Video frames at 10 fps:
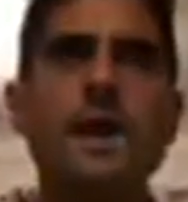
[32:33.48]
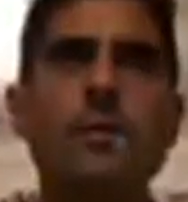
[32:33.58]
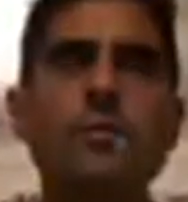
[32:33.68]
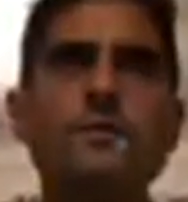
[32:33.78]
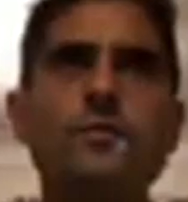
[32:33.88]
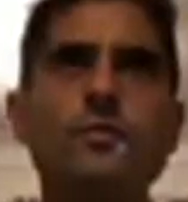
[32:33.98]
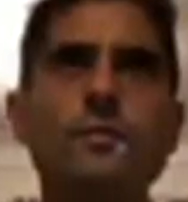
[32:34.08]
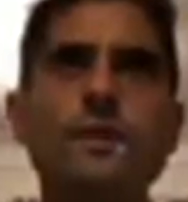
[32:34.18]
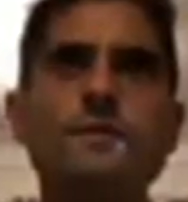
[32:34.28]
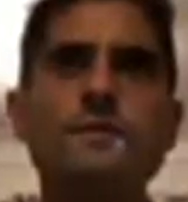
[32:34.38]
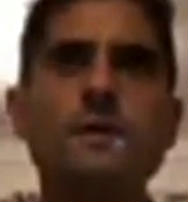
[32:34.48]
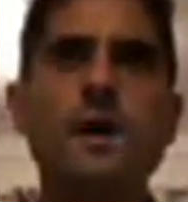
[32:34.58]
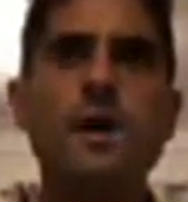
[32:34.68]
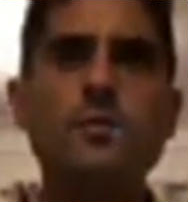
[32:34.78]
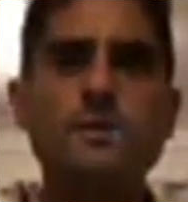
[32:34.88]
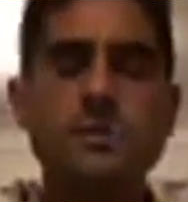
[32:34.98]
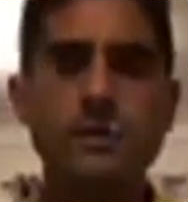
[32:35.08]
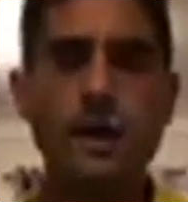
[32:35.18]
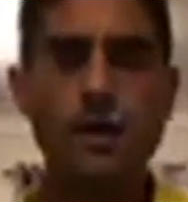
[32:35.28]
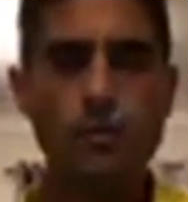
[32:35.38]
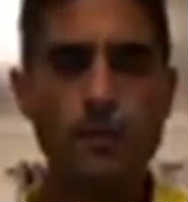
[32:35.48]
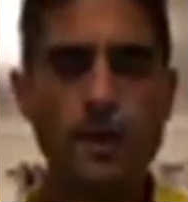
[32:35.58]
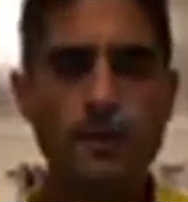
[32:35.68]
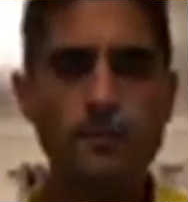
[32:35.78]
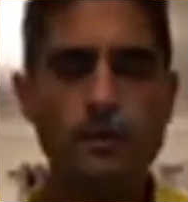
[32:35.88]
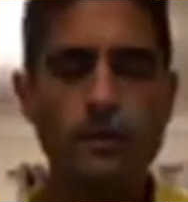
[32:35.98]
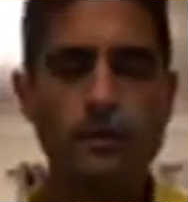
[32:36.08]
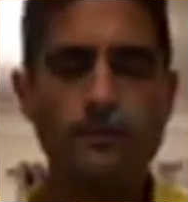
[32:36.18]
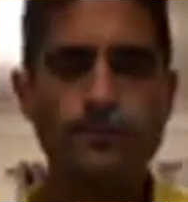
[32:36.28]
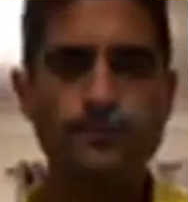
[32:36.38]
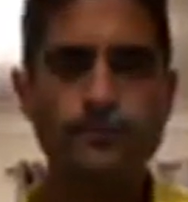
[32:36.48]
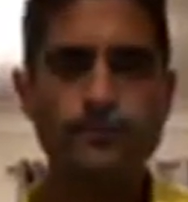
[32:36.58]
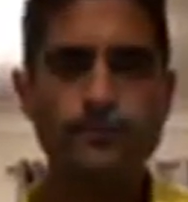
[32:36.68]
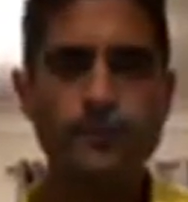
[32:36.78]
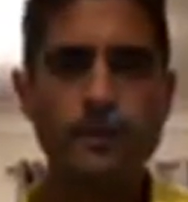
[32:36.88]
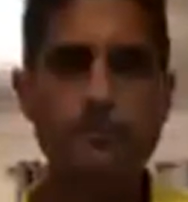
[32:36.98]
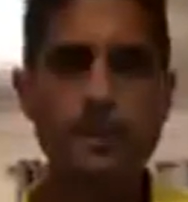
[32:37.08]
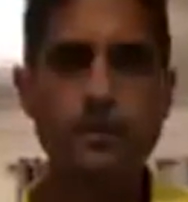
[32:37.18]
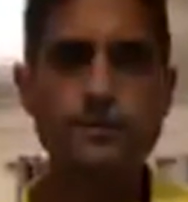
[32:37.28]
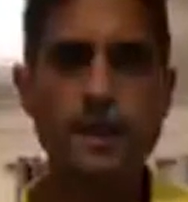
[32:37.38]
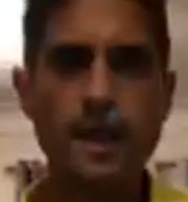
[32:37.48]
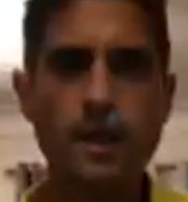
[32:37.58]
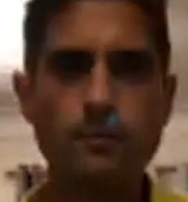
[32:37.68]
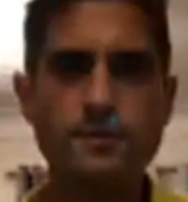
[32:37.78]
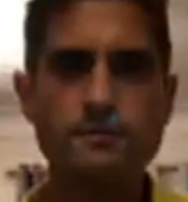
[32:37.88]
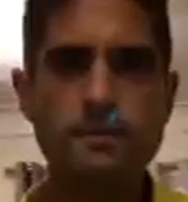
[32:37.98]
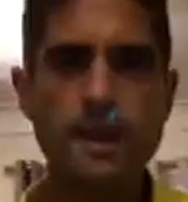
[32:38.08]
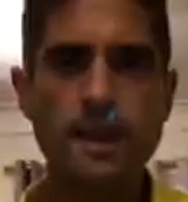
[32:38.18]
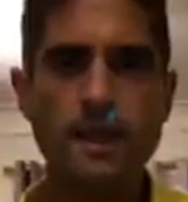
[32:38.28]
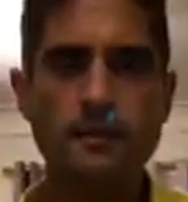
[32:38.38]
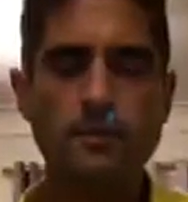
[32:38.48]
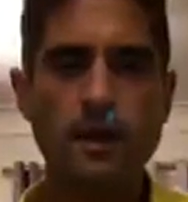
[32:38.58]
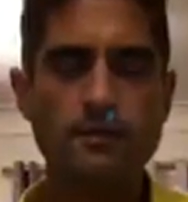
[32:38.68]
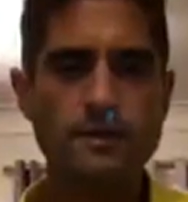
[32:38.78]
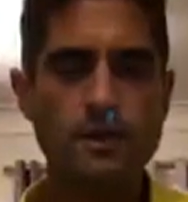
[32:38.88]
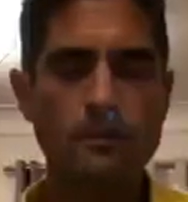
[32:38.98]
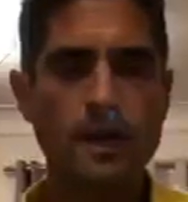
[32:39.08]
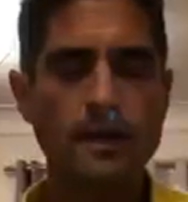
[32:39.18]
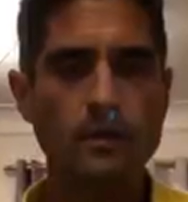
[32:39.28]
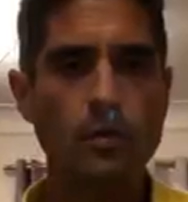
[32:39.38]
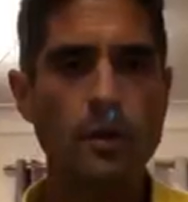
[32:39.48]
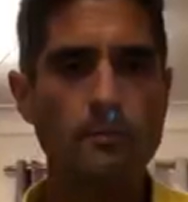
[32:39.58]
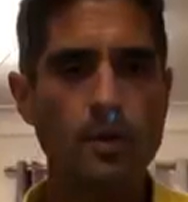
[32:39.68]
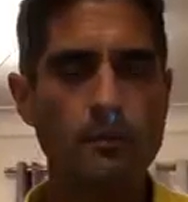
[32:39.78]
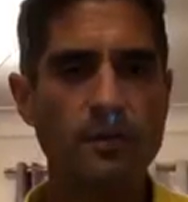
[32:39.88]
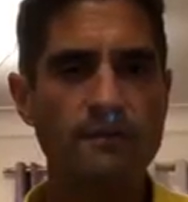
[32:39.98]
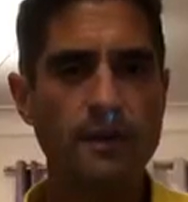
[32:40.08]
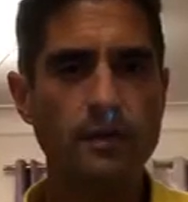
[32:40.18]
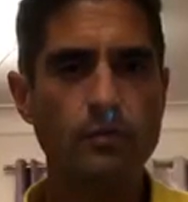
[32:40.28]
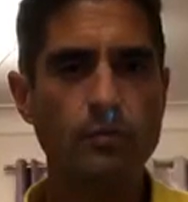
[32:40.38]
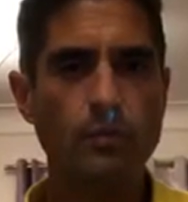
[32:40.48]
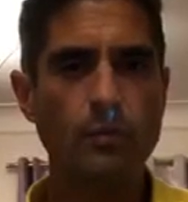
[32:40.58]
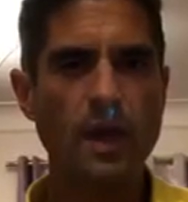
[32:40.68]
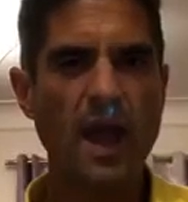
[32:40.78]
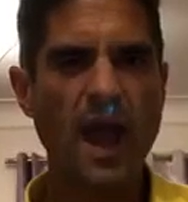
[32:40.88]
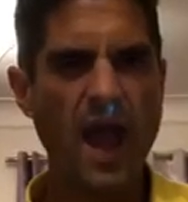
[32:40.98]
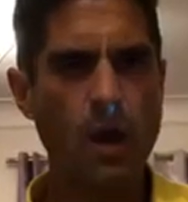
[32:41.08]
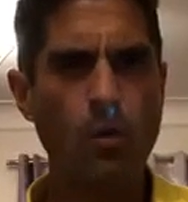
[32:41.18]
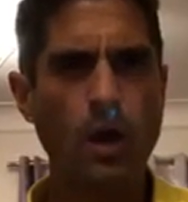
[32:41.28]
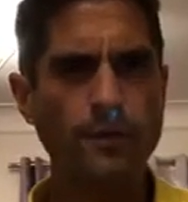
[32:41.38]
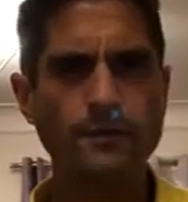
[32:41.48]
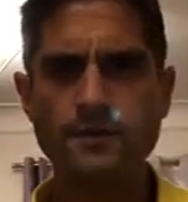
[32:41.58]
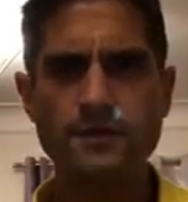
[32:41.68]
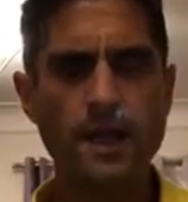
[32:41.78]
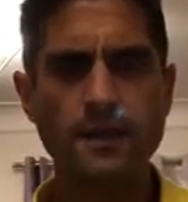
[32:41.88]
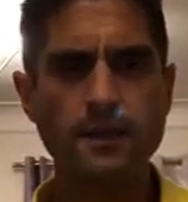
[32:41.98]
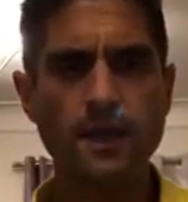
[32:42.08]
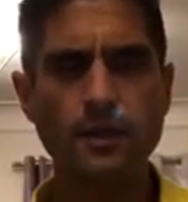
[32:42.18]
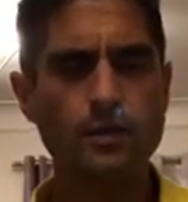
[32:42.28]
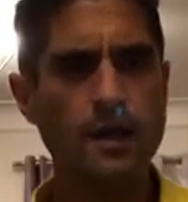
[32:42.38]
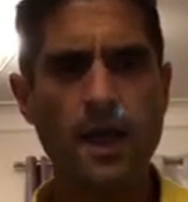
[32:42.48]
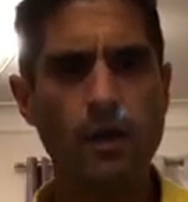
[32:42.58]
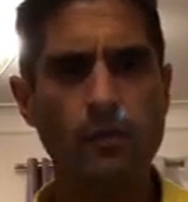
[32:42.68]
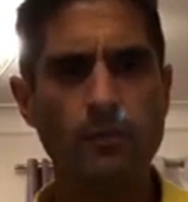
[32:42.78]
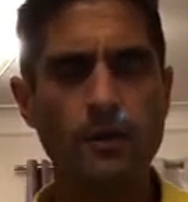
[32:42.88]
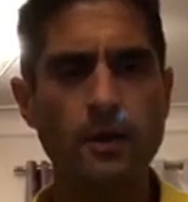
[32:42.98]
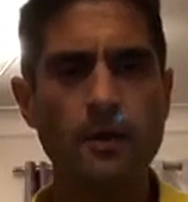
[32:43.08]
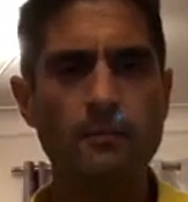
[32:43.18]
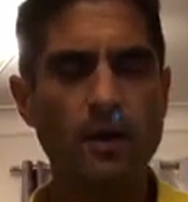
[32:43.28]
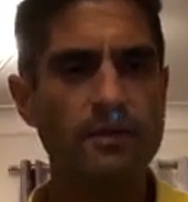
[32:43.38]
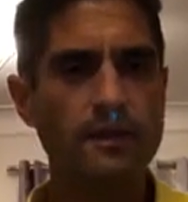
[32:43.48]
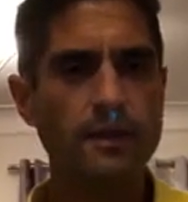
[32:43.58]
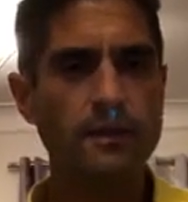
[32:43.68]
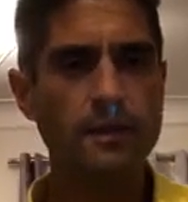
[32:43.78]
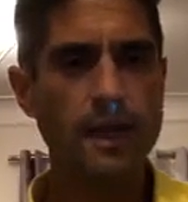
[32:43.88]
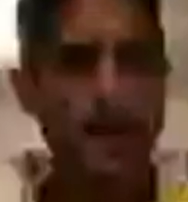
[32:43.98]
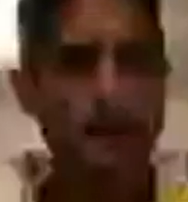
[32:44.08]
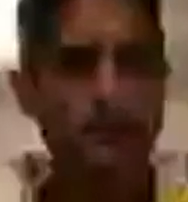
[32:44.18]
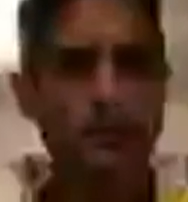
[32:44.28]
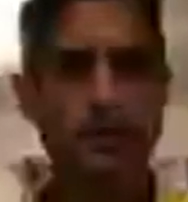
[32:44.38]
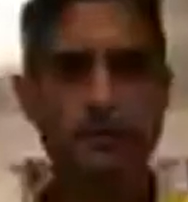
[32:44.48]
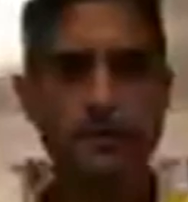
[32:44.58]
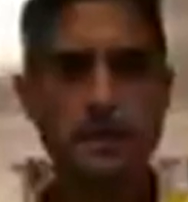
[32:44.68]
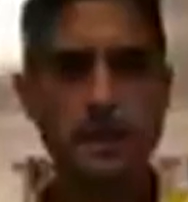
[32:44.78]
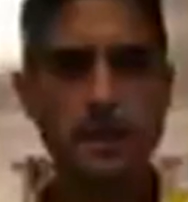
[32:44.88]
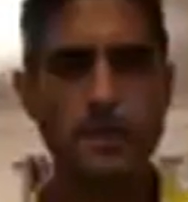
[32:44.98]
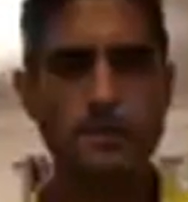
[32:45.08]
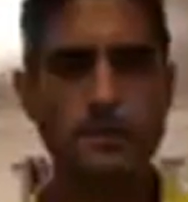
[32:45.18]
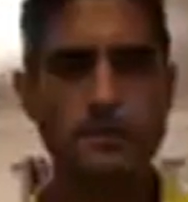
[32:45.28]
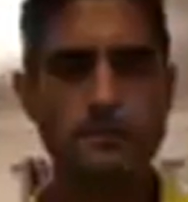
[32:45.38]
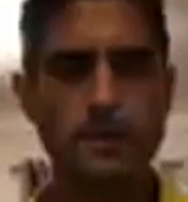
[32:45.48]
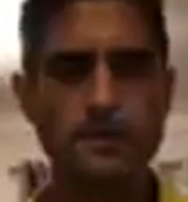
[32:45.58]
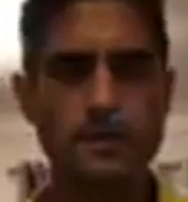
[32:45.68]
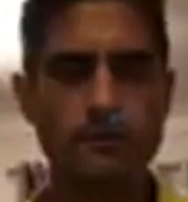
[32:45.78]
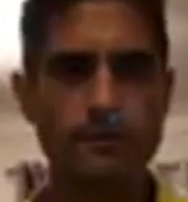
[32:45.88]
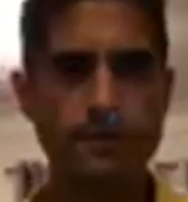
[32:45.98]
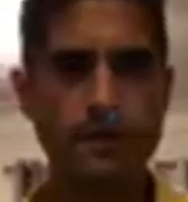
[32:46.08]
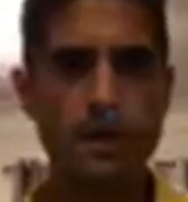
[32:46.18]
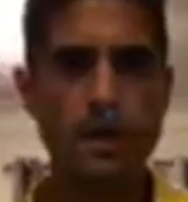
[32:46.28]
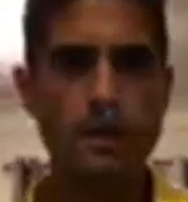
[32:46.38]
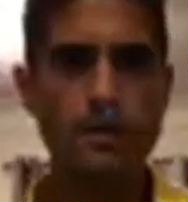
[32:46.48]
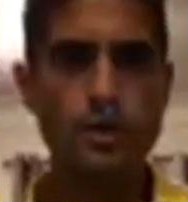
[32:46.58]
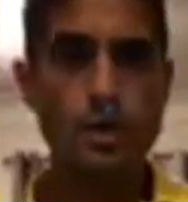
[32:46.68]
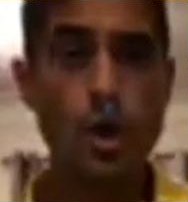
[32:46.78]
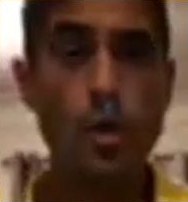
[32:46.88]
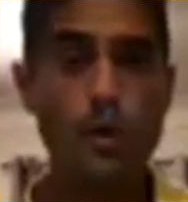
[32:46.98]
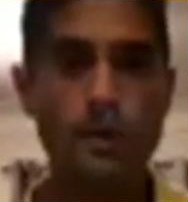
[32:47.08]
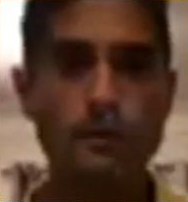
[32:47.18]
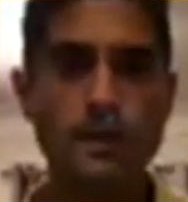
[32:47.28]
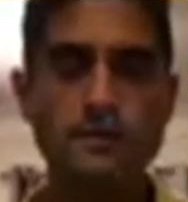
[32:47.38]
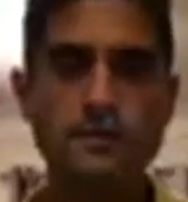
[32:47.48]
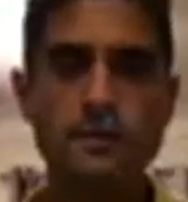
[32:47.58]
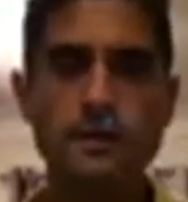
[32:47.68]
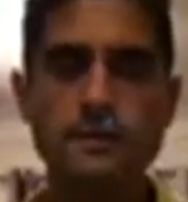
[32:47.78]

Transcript: it was almost, I hoped it would help people because it helped me, but at the time I hadn't quite put my finger on how understanding it could help. But I think now I've kind of articulated it to myself that knowing the ins